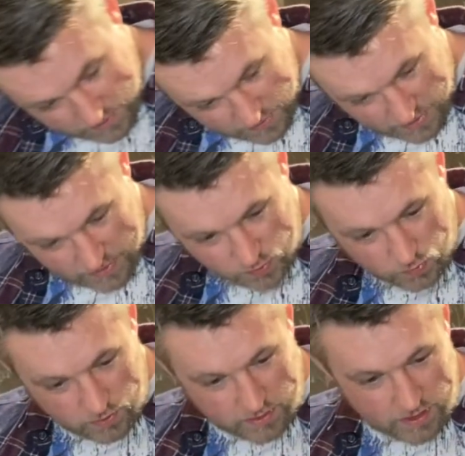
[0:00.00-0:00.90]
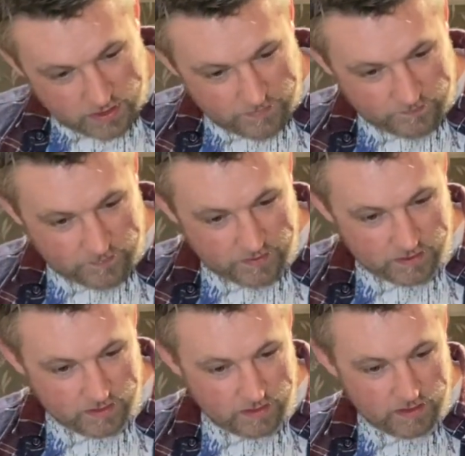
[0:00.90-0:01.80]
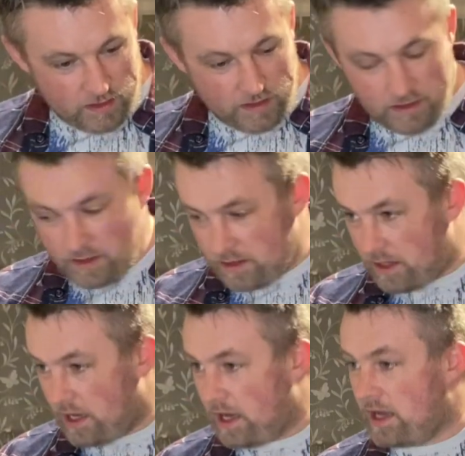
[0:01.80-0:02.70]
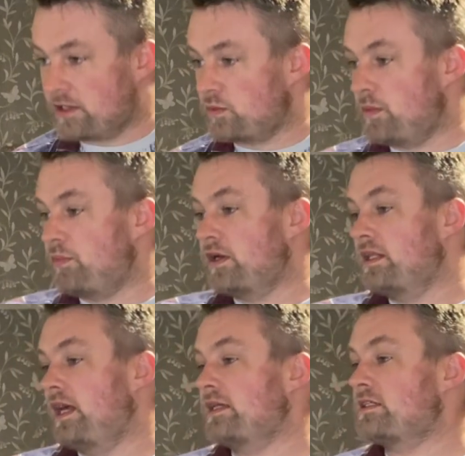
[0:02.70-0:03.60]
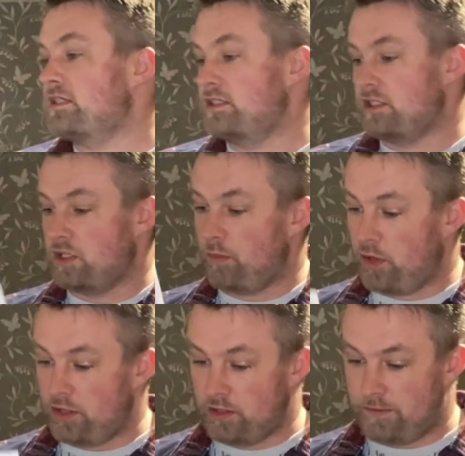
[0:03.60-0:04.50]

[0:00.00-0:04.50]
That's working. And we bring that to the boil.